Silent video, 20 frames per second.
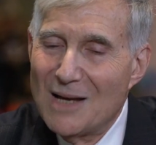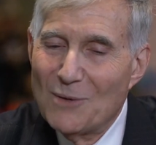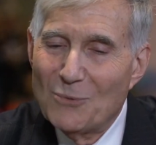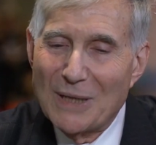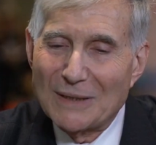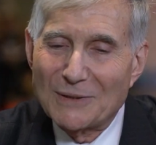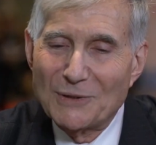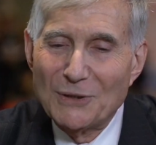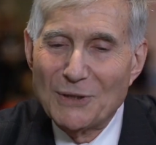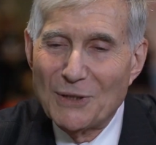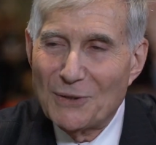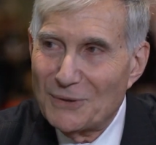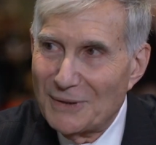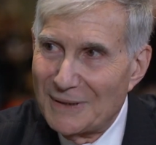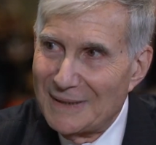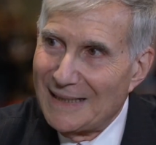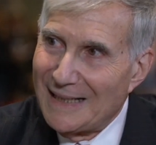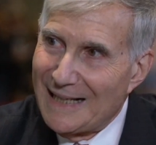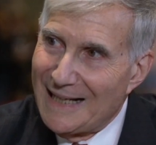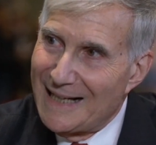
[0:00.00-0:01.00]
Well, you know,
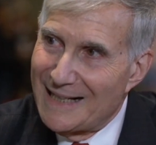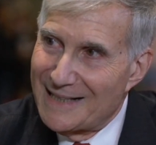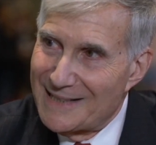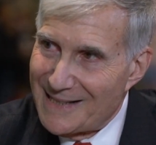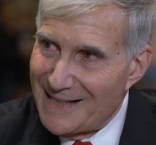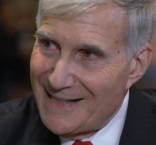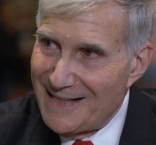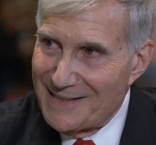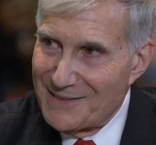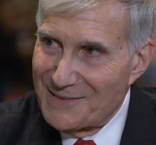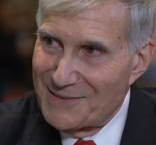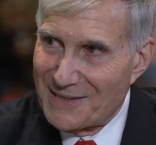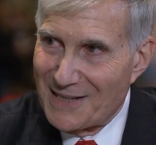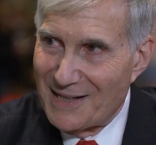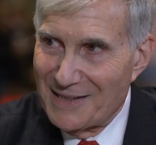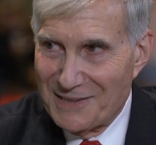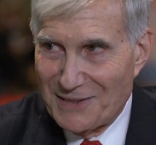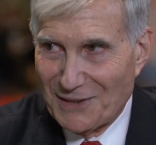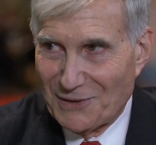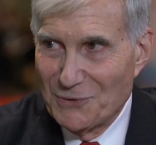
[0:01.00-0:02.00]
as
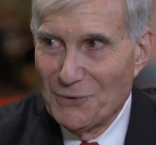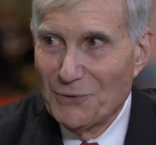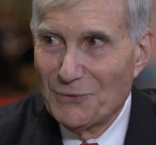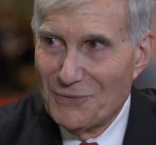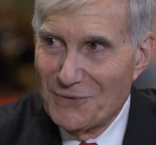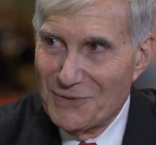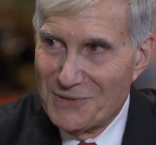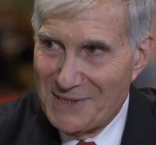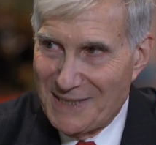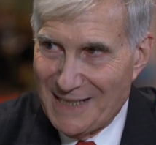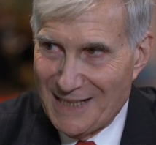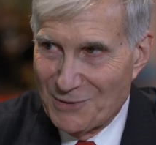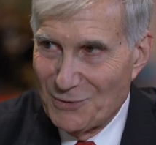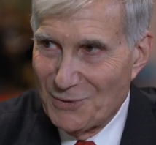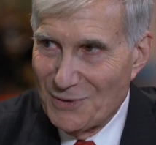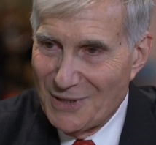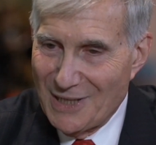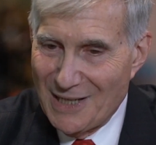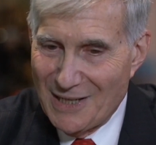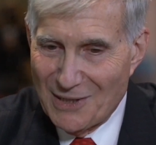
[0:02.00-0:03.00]
Isaac Newton said,
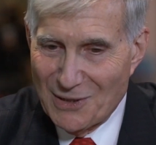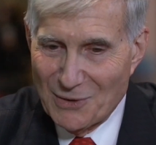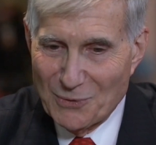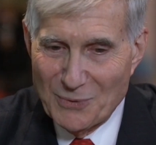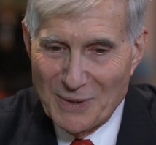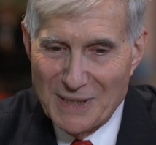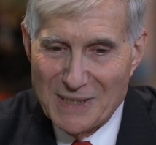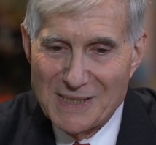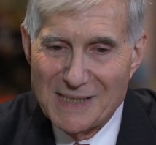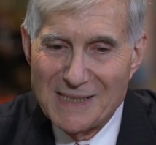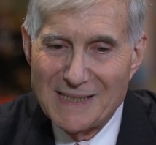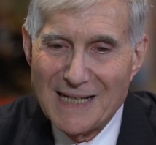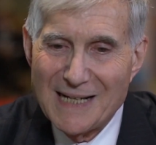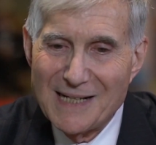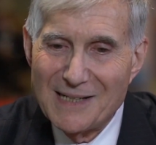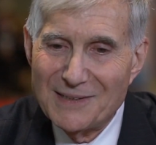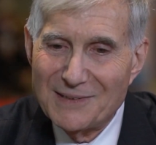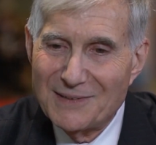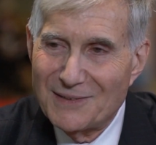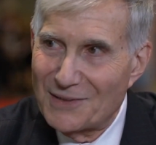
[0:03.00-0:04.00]
uh, we
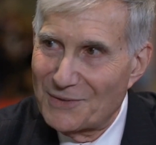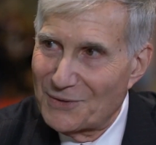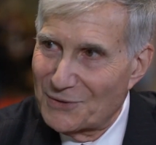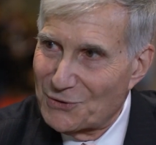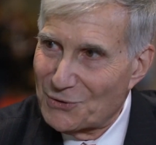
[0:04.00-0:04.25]
stand on the